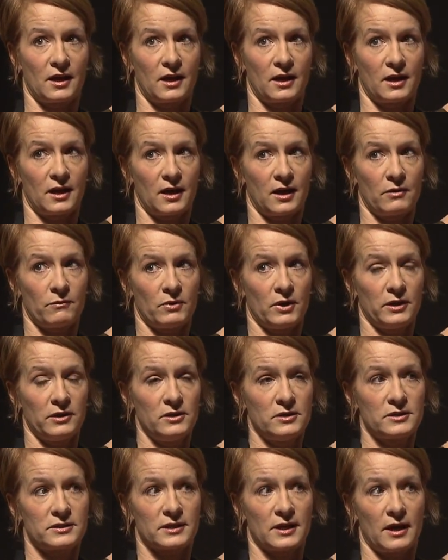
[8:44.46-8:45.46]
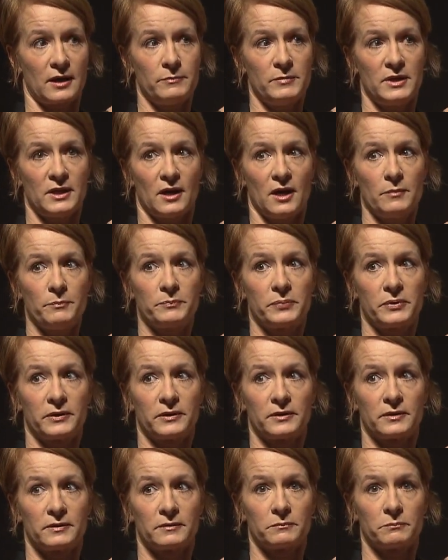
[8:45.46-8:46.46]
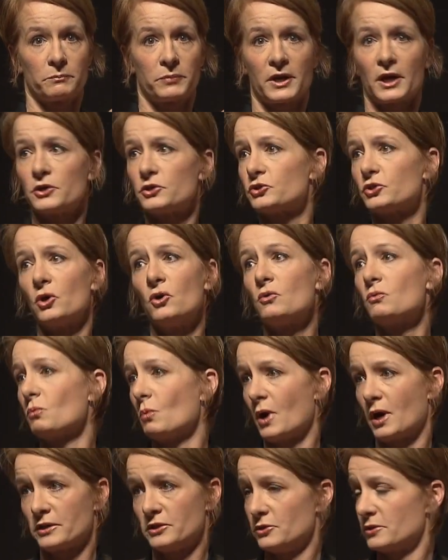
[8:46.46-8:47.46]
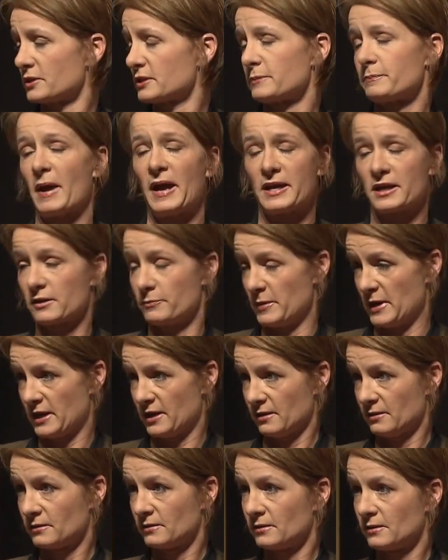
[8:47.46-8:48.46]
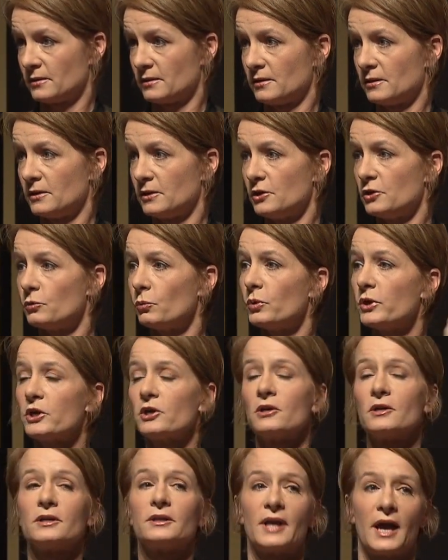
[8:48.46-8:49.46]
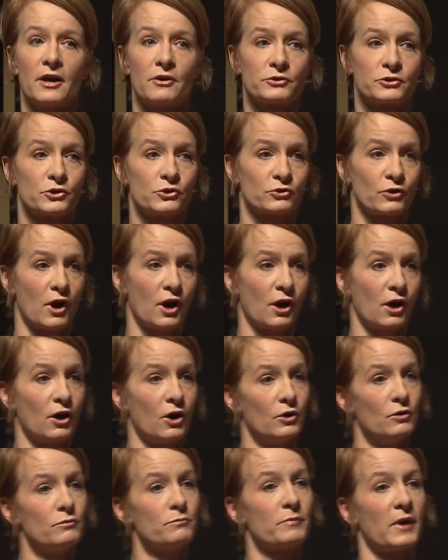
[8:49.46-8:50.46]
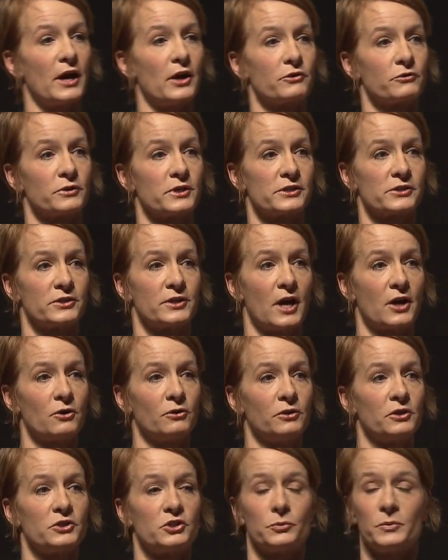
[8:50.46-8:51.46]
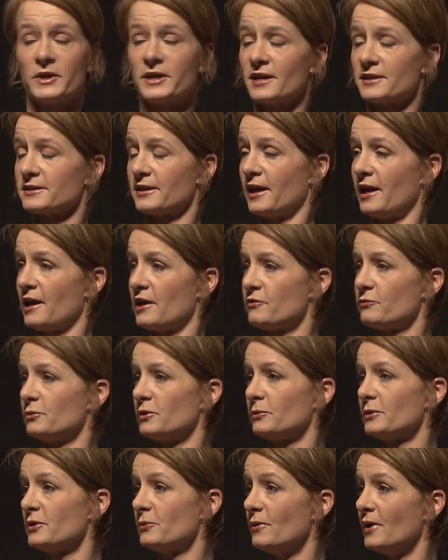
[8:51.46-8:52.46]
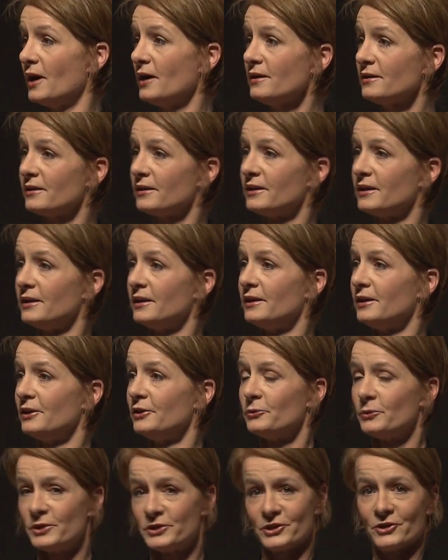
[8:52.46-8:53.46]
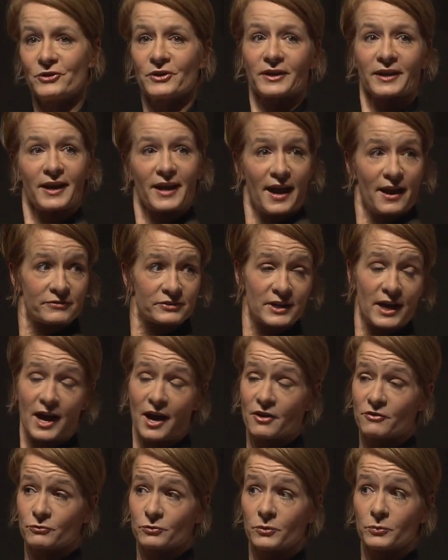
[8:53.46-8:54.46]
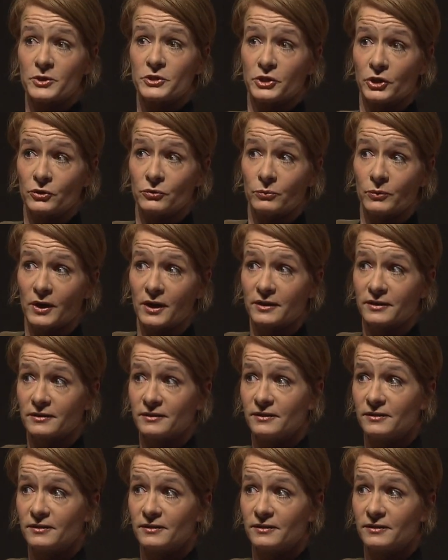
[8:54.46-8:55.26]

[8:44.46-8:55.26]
I want you to tie me up, but I don't want you to spank me. We are allowed to draw our own boundaries, so not only do we get to have what we want, we don't have to have what we don't want.